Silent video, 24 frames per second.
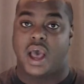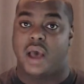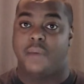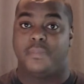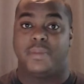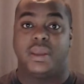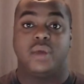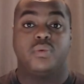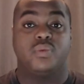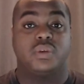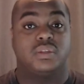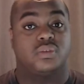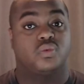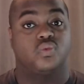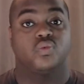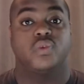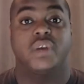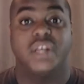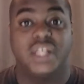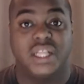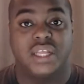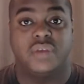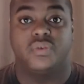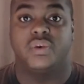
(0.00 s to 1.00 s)
It was
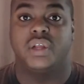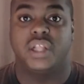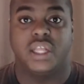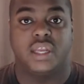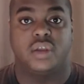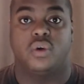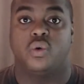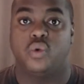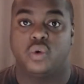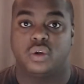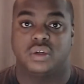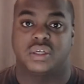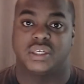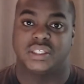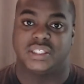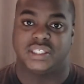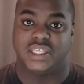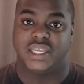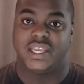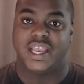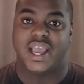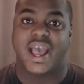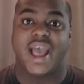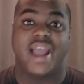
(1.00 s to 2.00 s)
really, really cool to
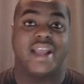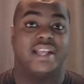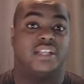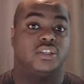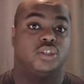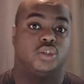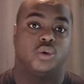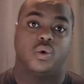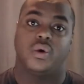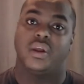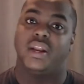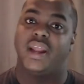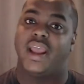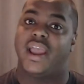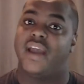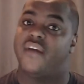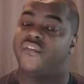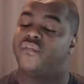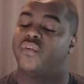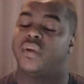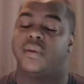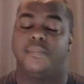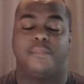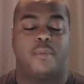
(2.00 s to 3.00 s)
see. I enjoyed
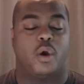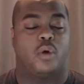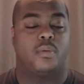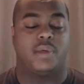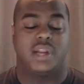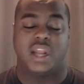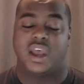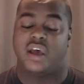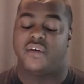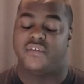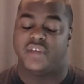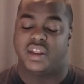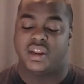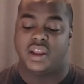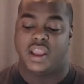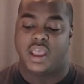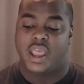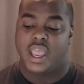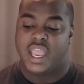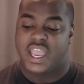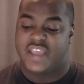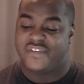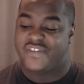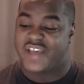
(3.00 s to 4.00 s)
every moment of it.
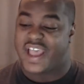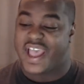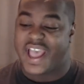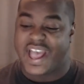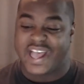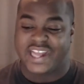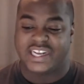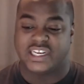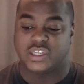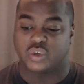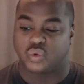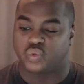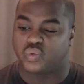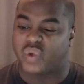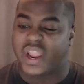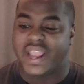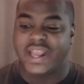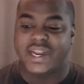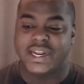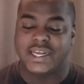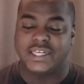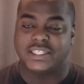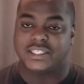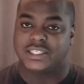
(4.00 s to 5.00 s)
If I had to
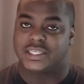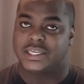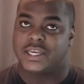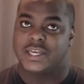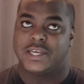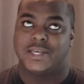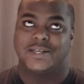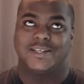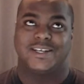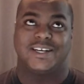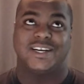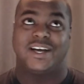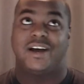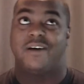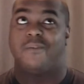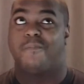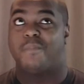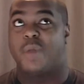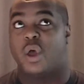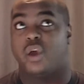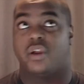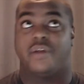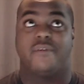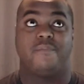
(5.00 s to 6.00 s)
rate it
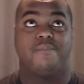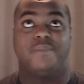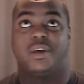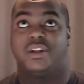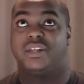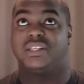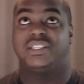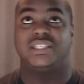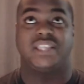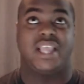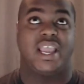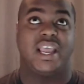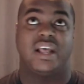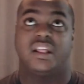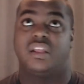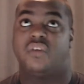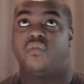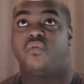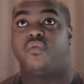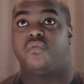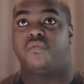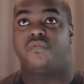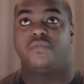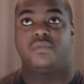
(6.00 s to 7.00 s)
on a scale
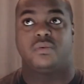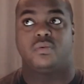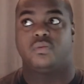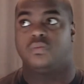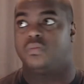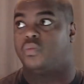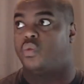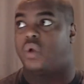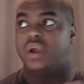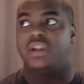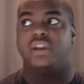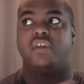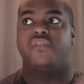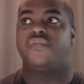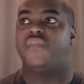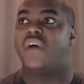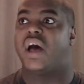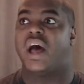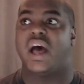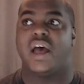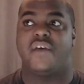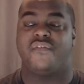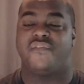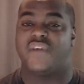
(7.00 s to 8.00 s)
of 1 to
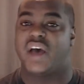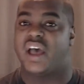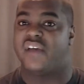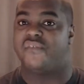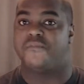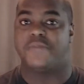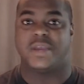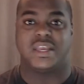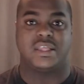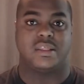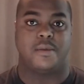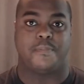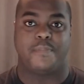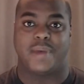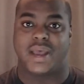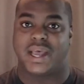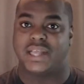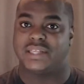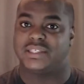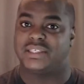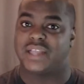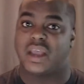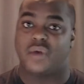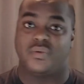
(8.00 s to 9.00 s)
5, 5 being the
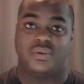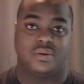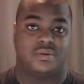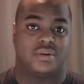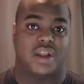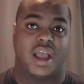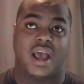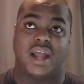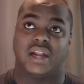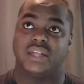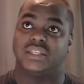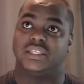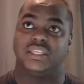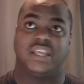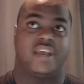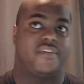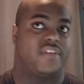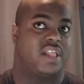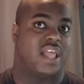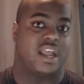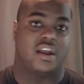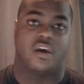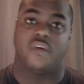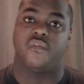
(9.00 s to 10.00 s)
best, I would honestly give
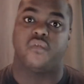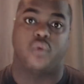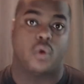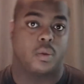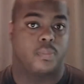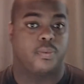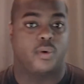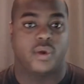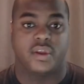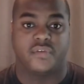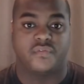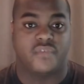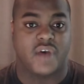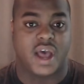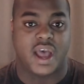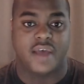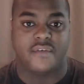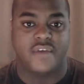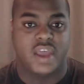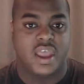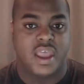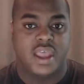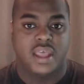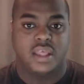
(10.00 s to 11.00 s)
it like a 4.5.
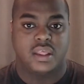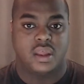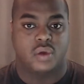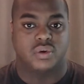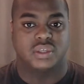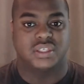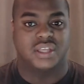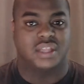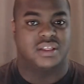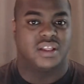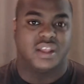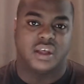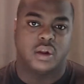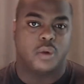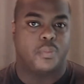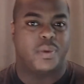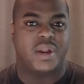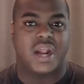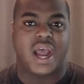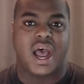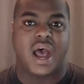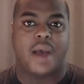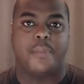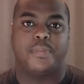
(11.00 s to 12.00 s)
There was a little
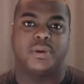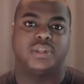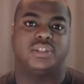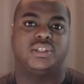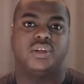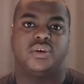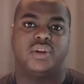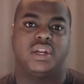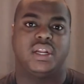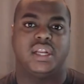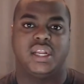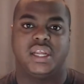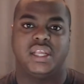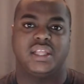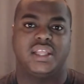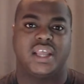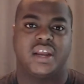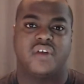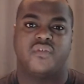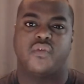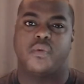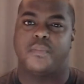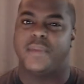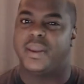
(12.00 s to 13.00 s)
bit of opportunity in
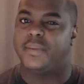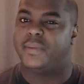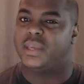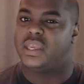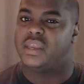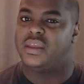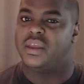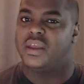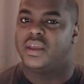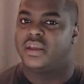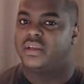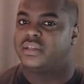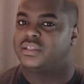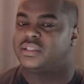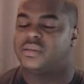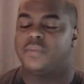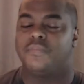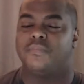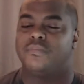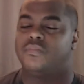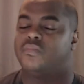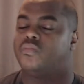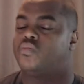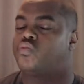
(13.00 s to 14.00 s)
there for maybe
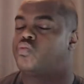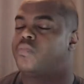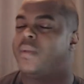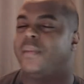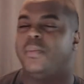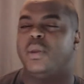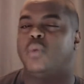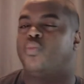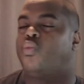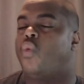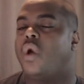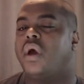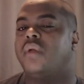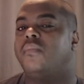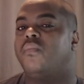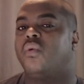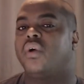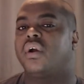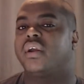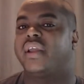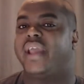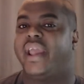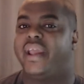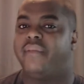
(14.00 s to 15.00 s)
one
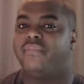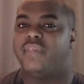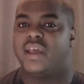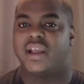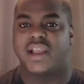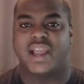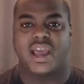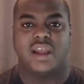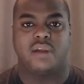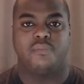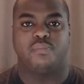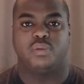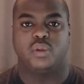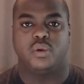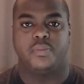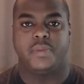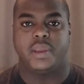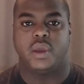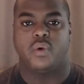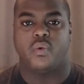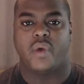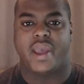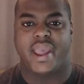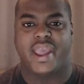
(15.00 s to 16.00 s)
more game that kind of blew me
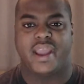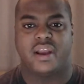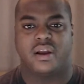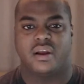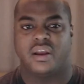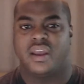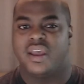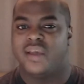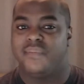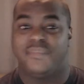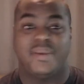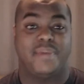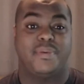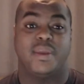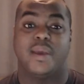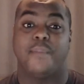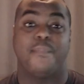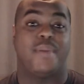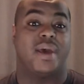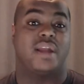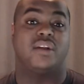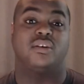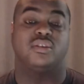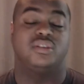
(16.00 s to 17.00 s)
away, or maybe a
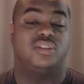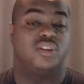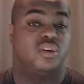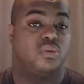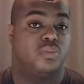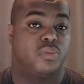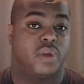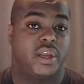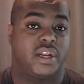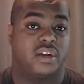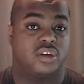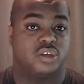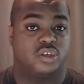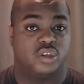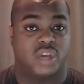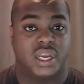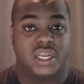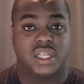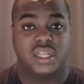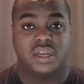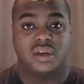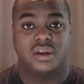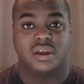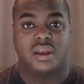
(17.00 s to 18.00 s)
better Tomb Raider
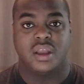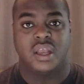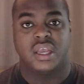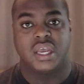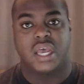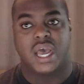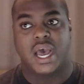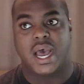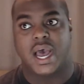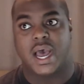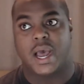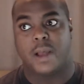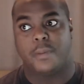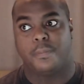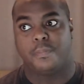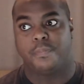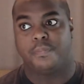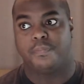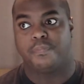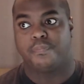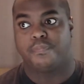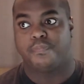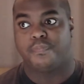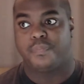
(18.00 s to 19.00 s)
trailer.
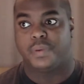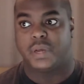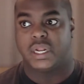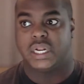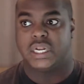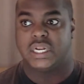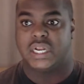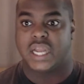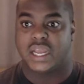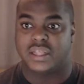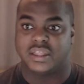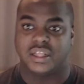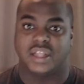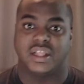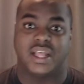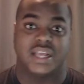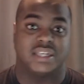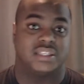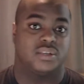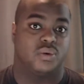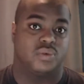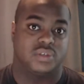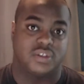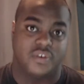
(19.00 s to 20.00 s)
But
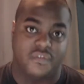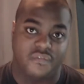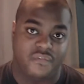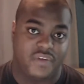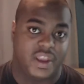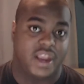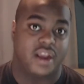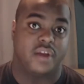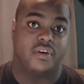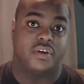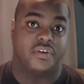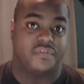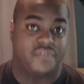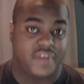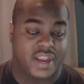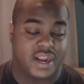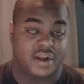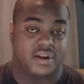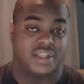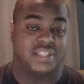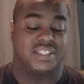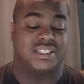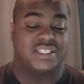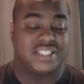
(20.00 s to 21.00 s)
nonetheless, it was a very,
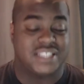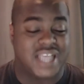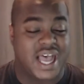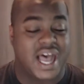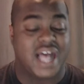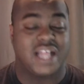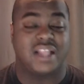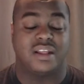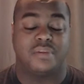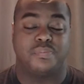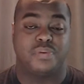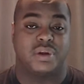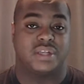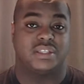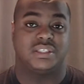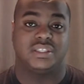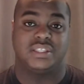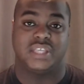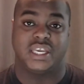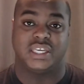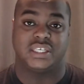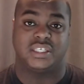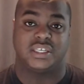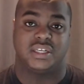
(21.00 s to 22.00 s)
very solid
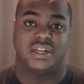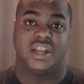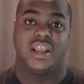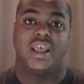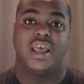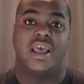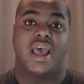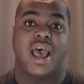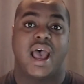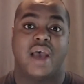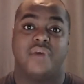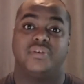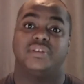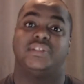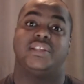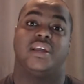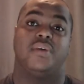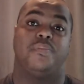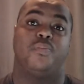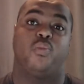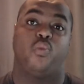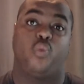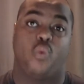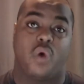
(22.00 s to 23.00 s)
presentation. I would say
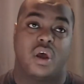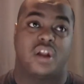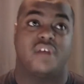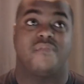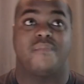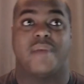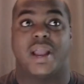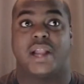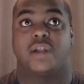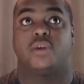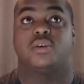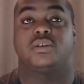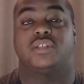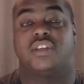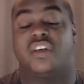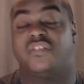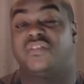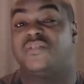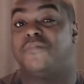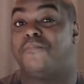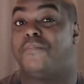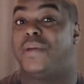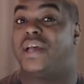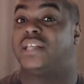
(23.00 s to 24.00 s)
one of
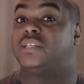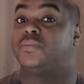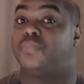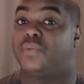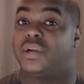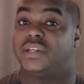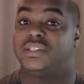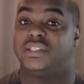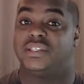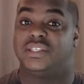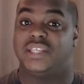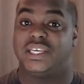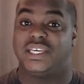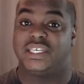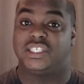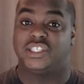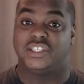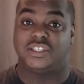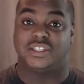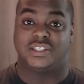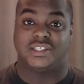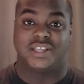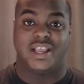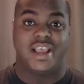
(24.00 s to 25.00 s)
Microsoft's best
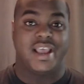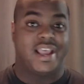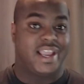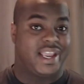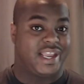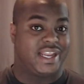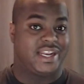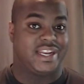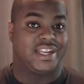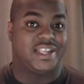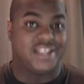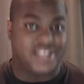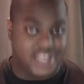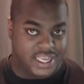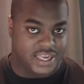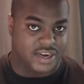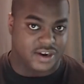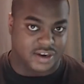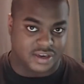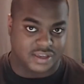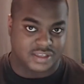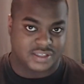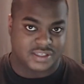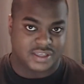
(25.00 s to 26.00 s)
presentations in
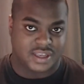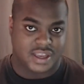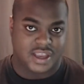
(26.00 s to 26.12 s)
years.